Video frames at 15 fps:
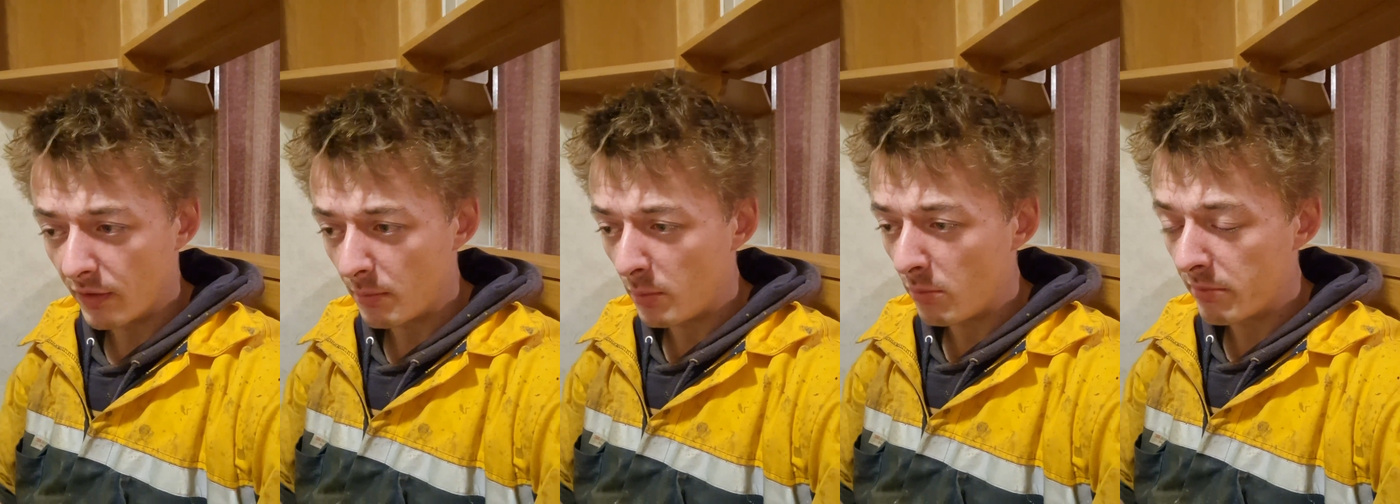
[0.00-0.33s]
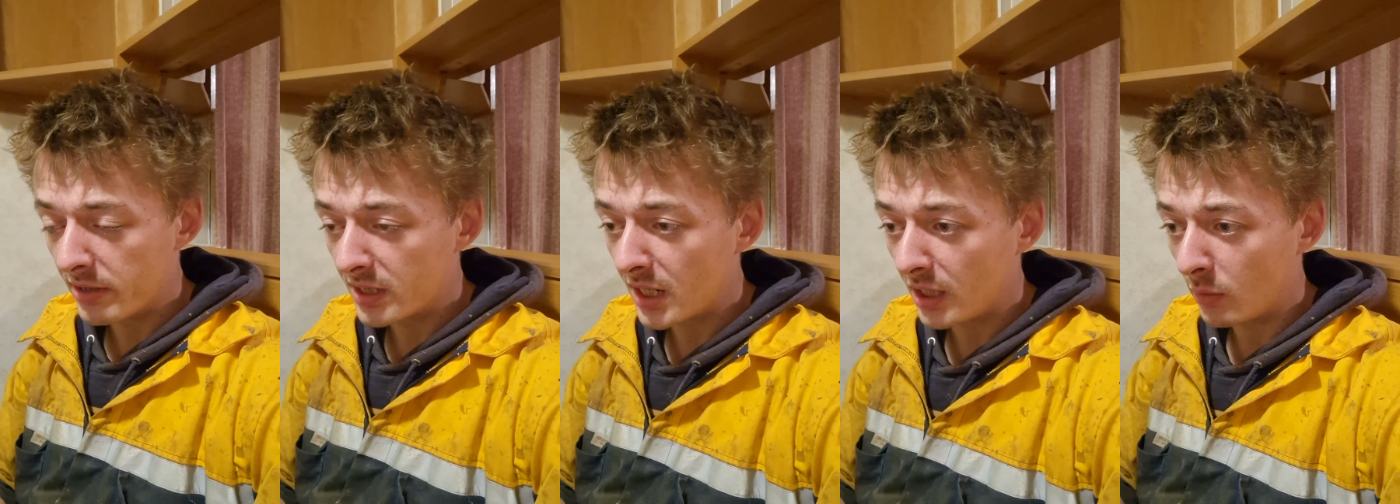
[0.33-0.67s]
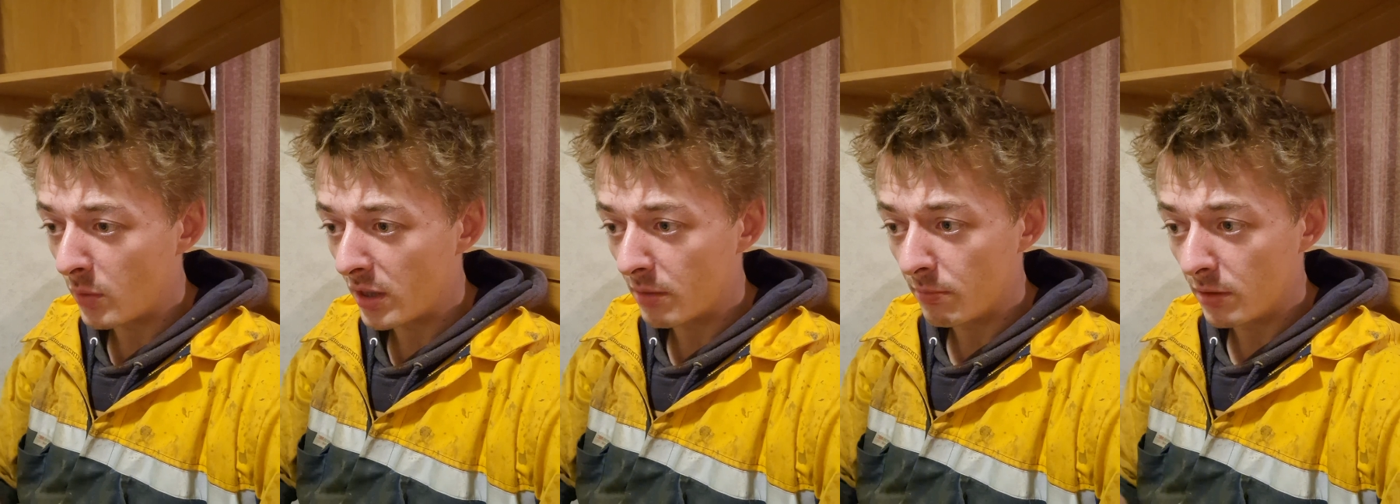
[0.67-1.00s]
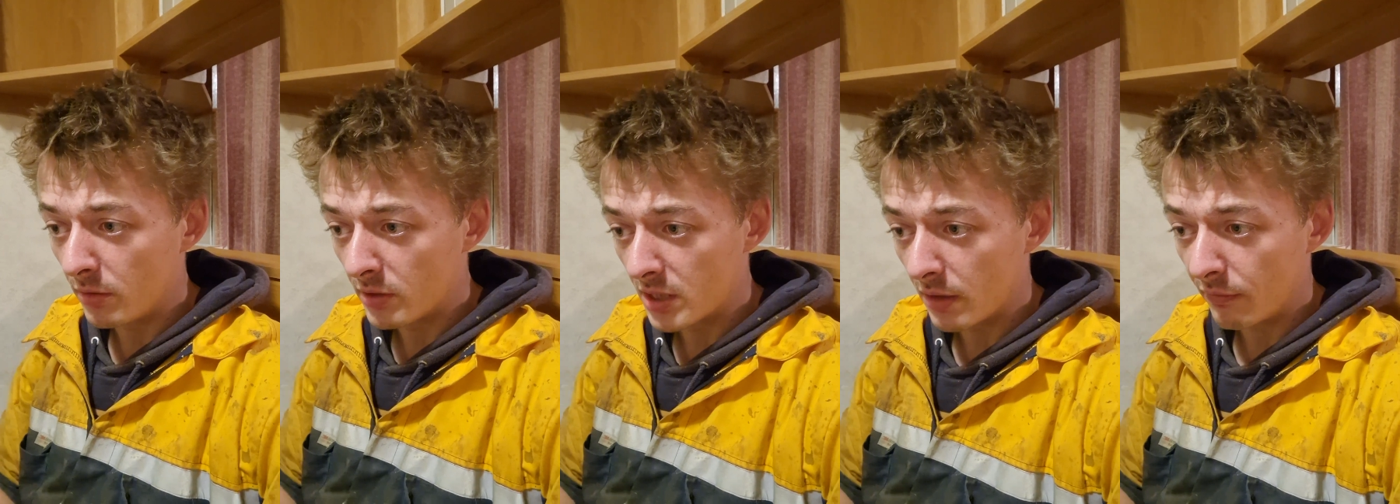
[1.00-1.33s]
I mean, we've been sending weather
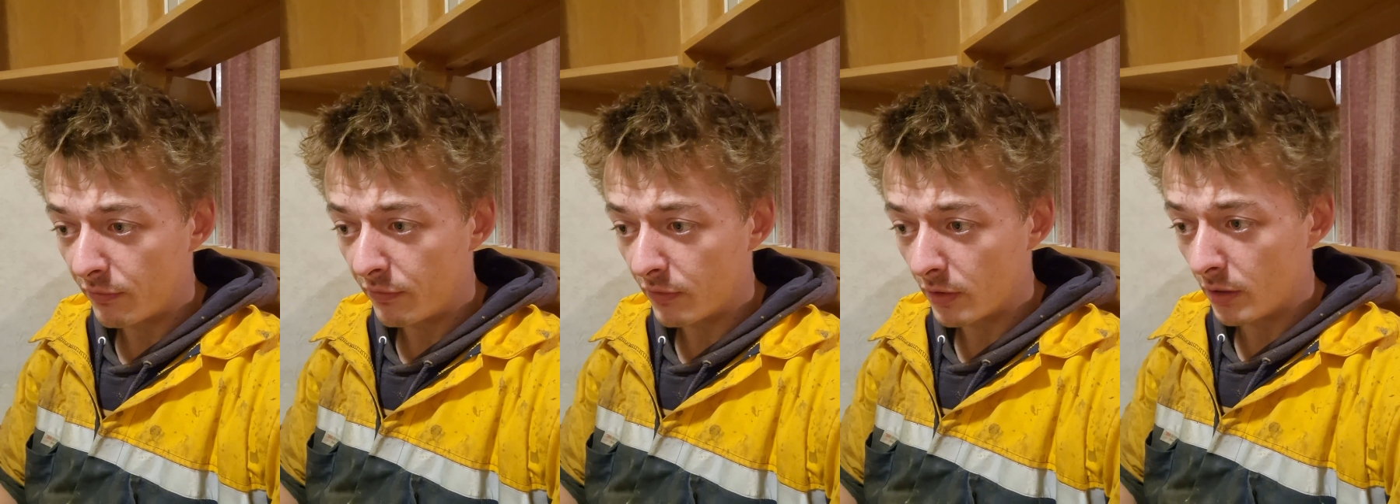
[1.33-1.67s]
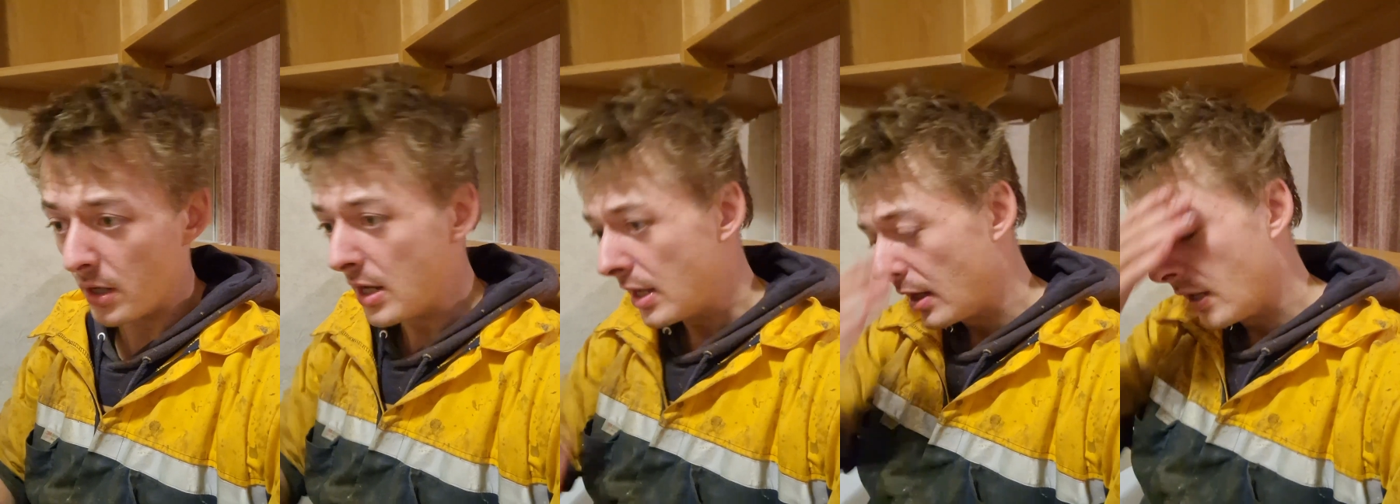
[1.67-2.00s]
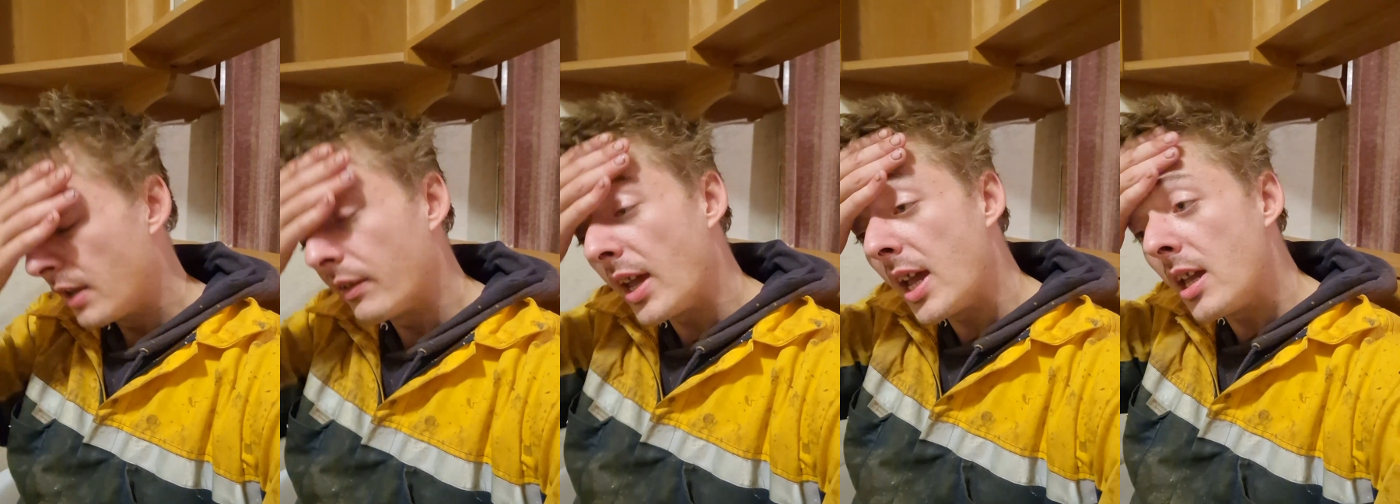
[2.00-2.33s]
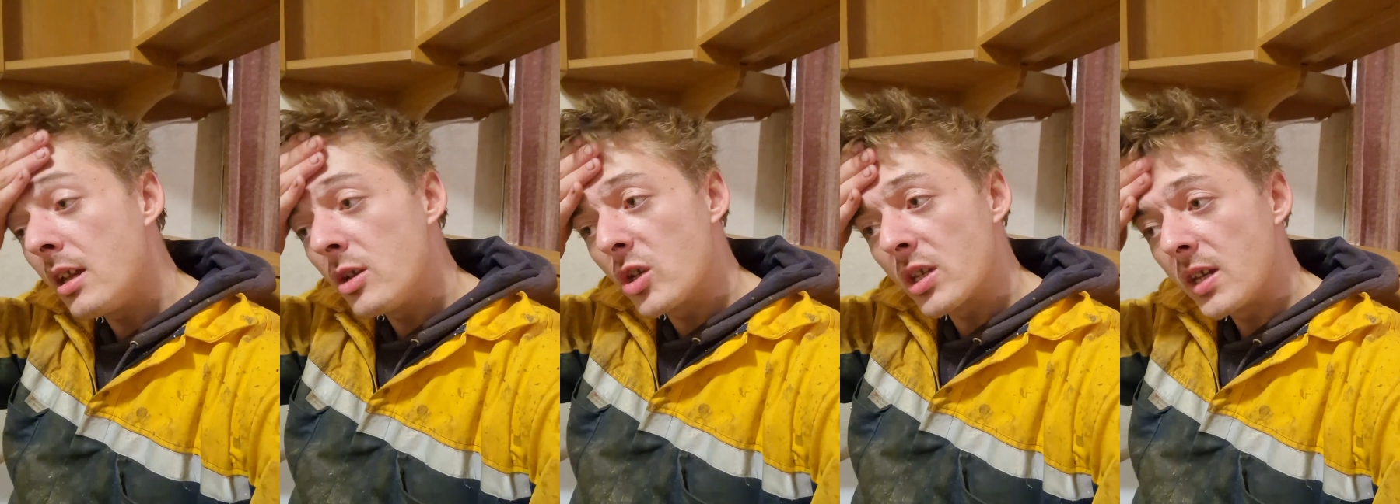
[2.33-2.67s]
balloons up for
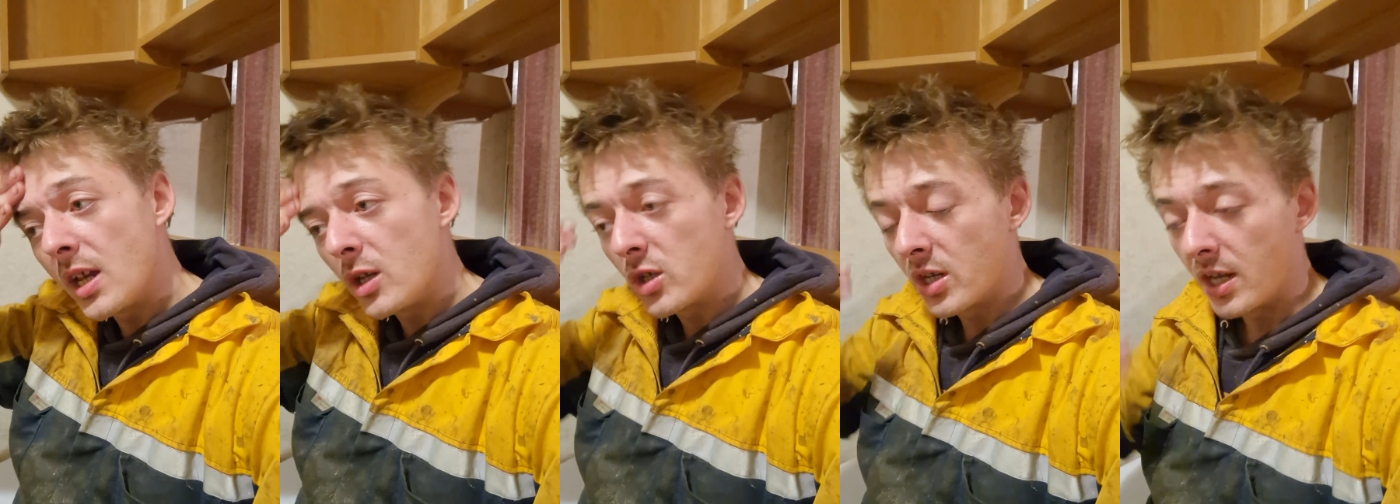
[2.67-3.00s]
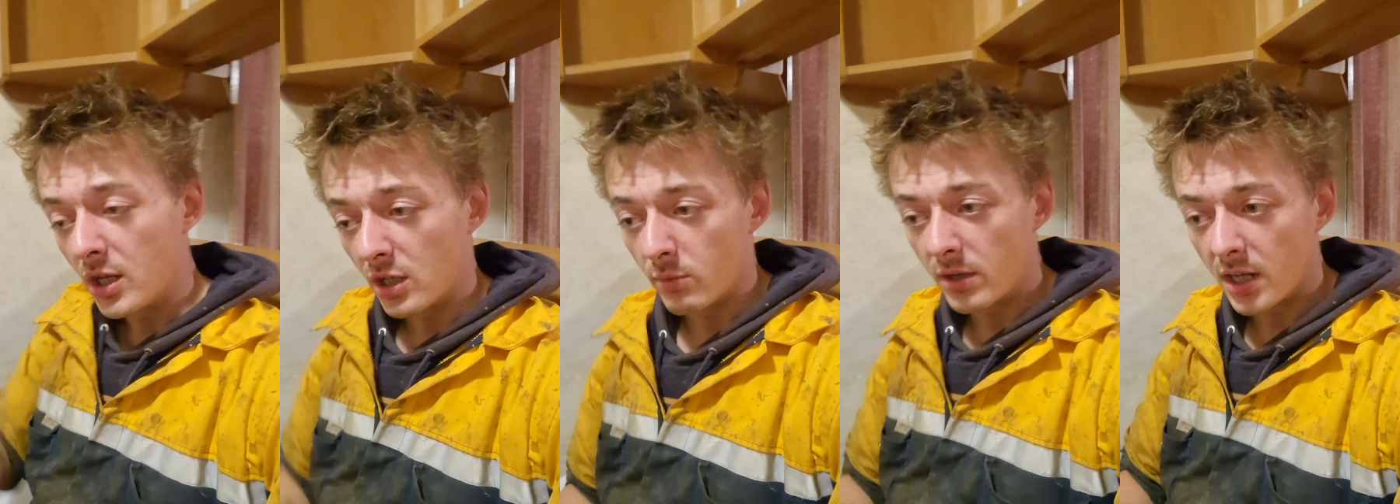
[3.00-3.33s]
ages and ages and ages.